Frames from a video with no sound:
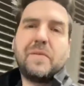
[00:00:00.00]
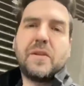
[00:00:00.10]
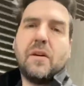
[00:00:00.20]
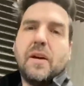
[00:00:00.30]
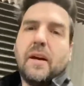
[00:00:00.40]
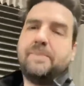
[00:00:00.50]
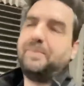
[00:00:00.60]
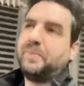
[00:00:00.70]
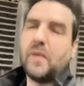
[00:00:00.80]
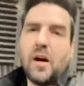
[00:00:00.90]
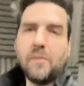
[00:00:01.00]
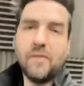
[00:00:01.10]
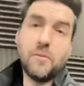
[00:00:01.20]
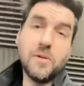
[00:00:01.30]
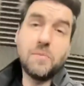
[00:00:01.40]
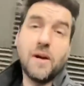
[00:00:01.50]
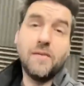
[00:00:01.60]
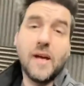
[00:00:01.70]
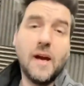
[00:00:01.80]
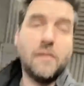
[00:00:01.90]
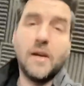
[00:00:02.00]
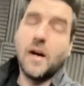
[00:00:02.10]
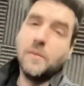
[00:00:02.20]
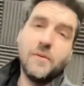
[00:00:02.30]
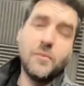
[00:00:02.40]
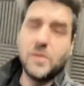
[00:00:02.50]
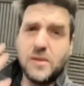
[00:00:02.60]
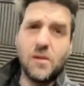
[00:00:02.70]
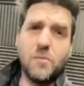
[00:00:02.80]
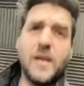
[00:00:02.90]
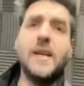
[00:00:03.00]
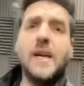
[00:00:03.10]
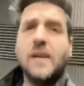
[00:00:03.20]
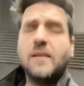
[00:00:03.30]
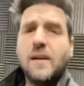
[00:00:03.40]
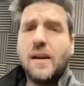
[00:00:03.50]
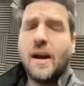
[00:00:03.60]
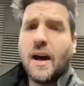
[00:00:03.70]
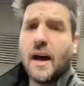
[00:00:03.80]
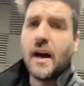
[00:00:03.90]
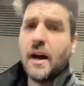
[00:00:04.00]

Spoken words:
So yeah, hope everybody's braving it out. I hope everybody's got what they need.